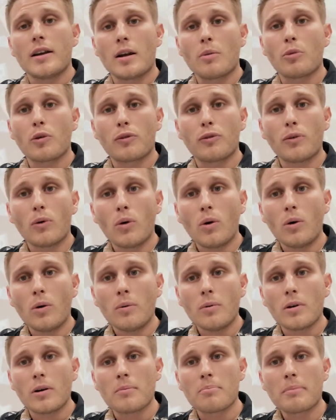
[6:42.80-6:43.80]
Number
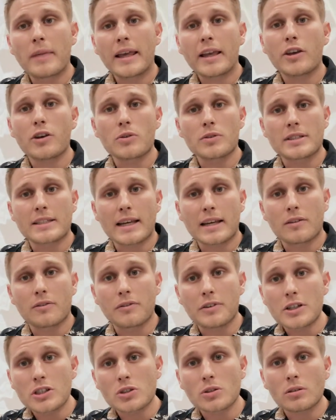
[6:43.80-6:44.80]
4, make your debt
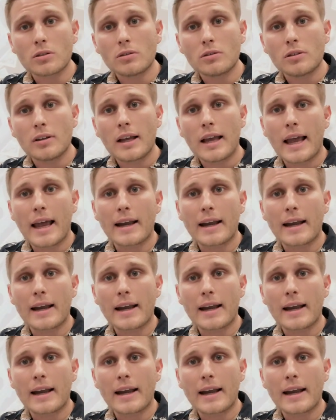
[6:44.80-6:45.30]
visual.